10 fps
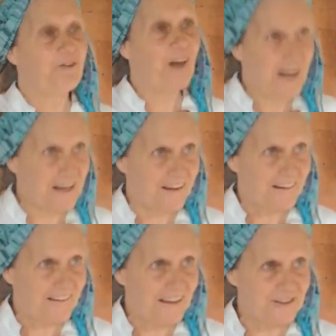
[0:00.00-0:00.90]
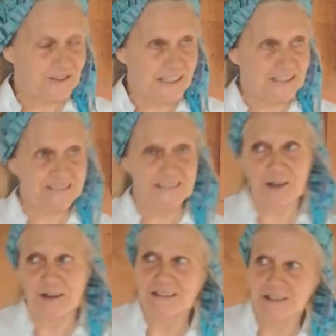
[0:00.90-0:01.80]
fun. It's
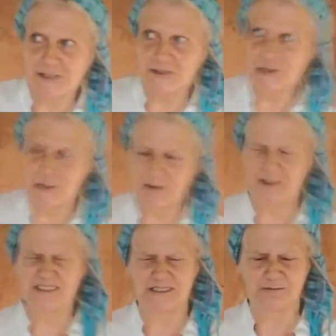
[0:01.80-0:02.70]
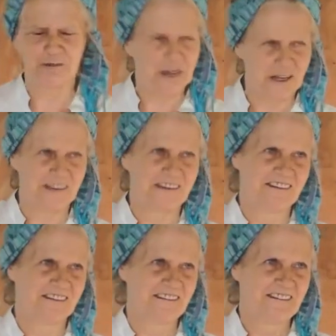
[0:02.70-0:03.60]
not, I don't do it because it's work.
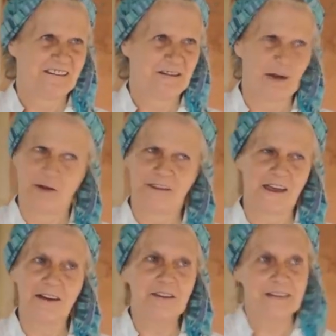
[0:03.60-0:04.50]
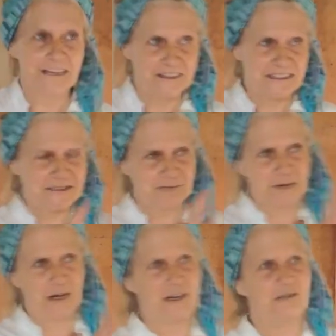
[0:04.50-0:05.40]
No, the only thing I think is
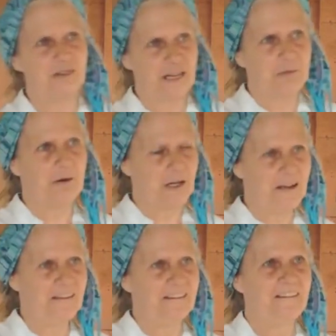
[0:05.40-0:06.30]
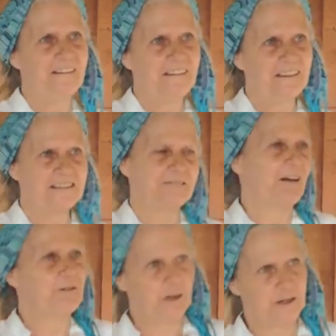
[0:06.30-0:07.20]
really work, is if I
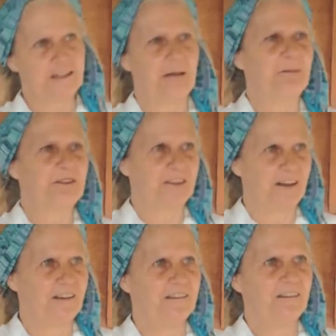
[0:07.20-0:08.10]
have to go to Denpasar.